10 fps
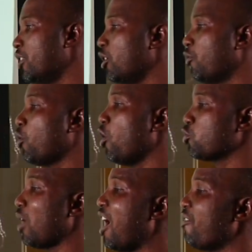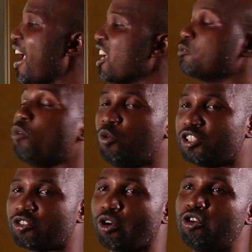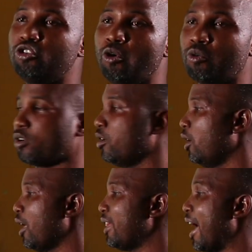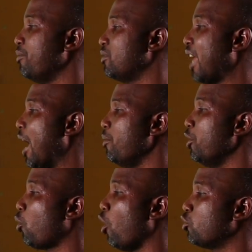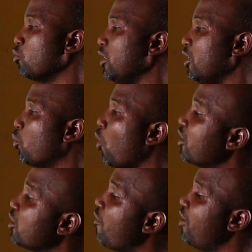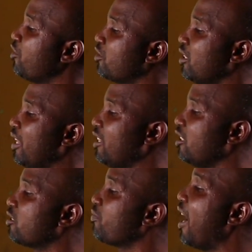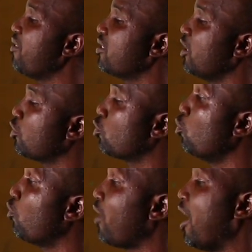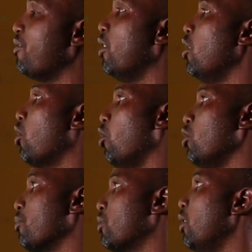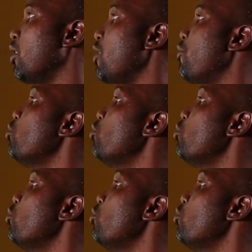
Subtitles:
Then, of course, you have X mole, which is unknown, time equal to the quantity of electricity, that is 5625 coulombs. If